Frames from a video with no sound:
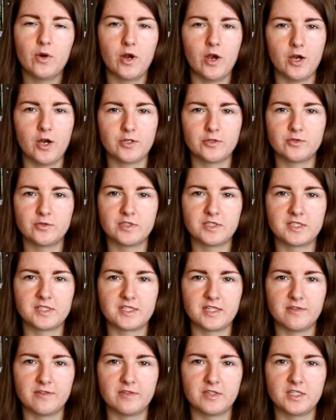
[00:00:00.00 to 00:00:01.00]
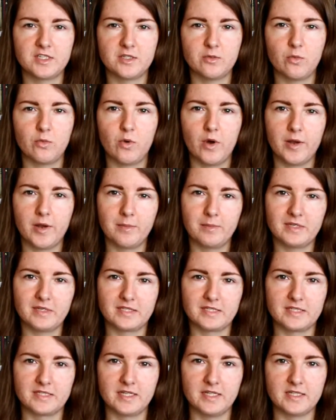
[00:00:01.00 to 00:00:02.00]
171
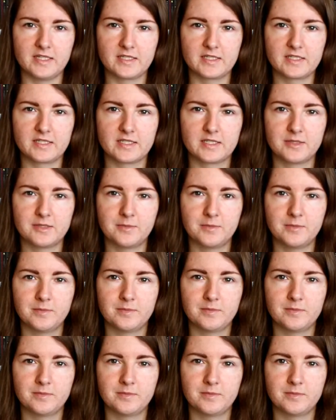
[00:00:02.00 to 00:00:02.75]
mistakes.